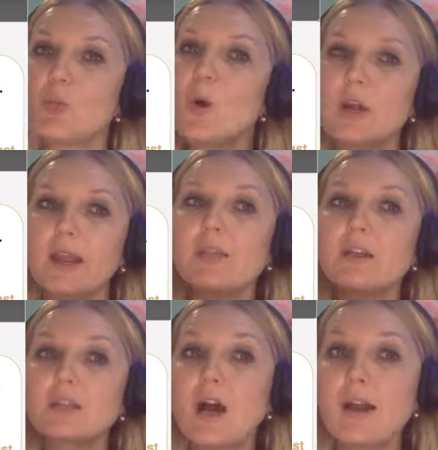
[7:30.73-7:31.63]
were in the
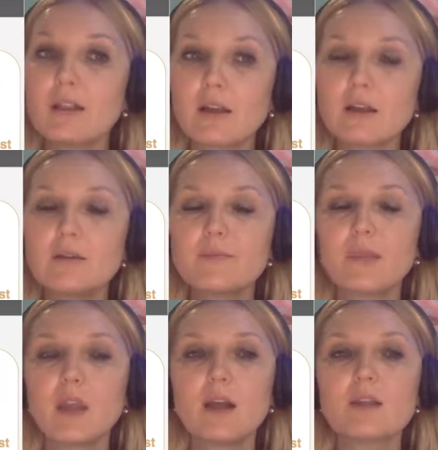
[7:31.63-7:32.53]
dialogue.
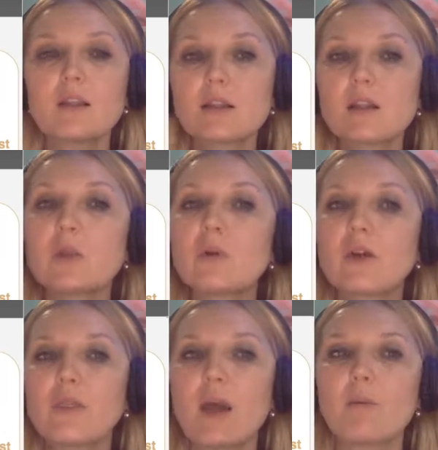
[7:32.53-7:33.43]
Yes, let's look
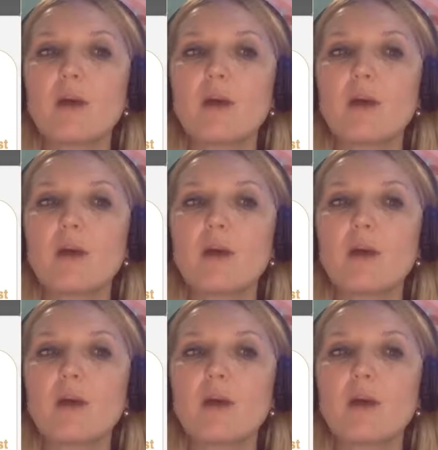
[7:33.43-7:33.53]
at them.